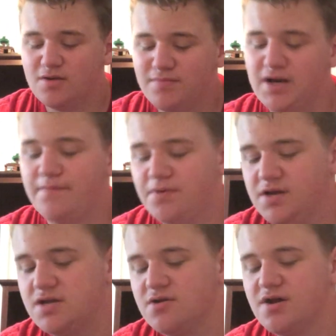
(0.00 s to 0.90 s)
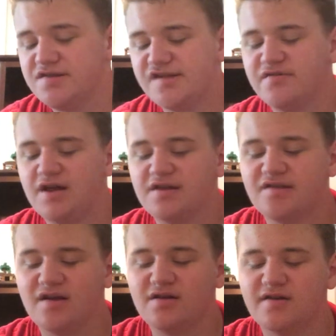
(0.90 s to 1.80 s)
But I put it here at a 7 out of
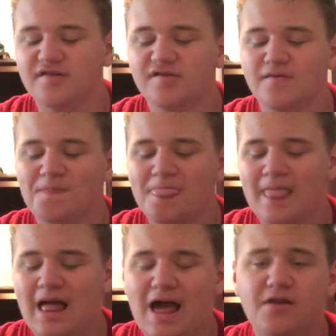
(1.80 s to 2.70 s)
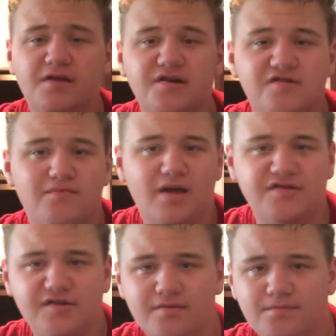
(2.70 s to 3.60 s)
10 because I don't think it's
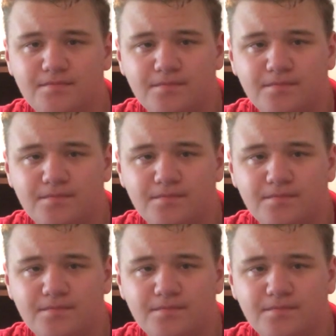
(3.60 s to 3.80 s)
amazing.